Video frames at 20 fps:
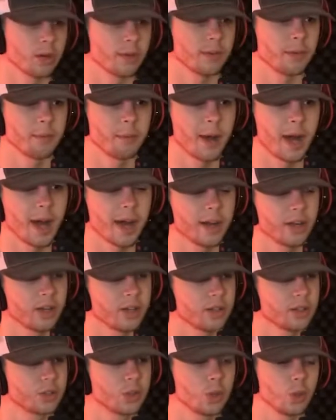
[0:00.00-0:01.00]
a
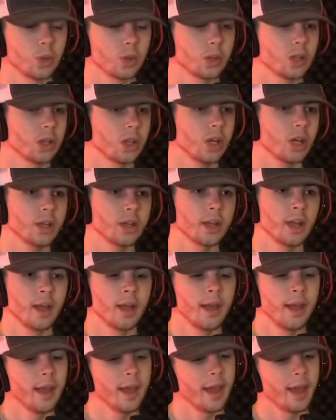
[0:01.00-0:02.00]
modern, cooler look.
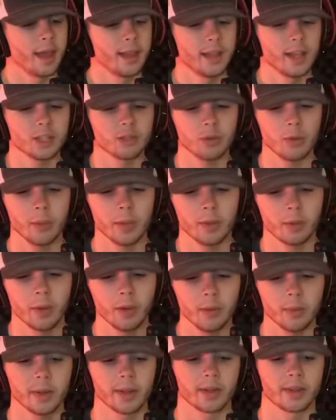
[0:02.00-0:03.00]
And that's what we
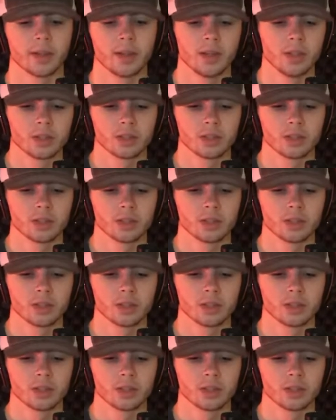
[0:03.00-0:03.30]
went with.